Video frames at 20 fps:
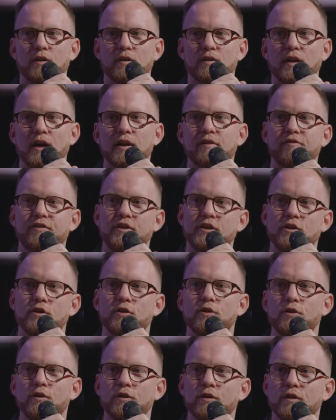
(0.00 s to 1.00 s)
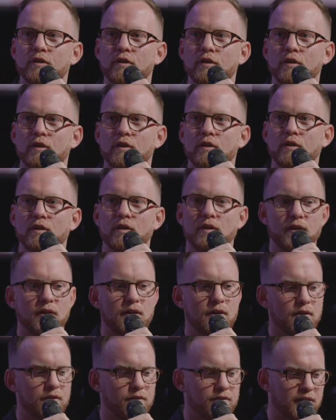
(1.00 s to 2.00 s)
Like for you,
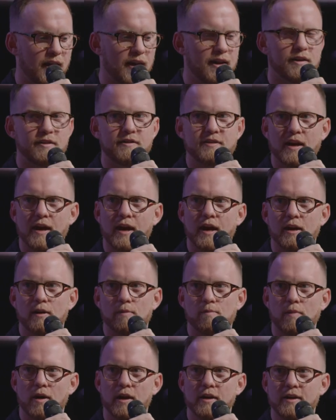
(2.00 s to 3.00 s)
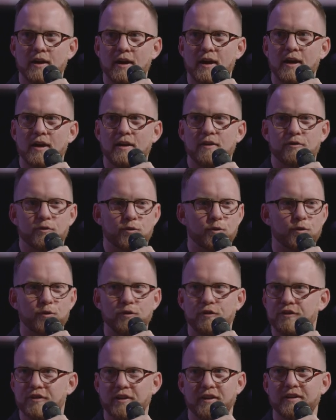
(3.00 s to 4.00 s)
day to day, Monday through
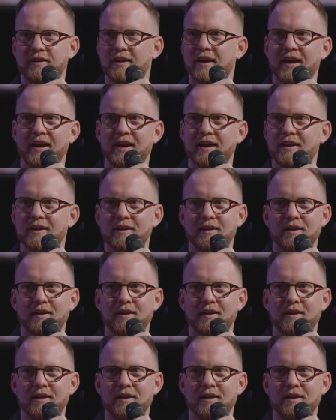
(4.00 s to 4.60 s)
Sunday,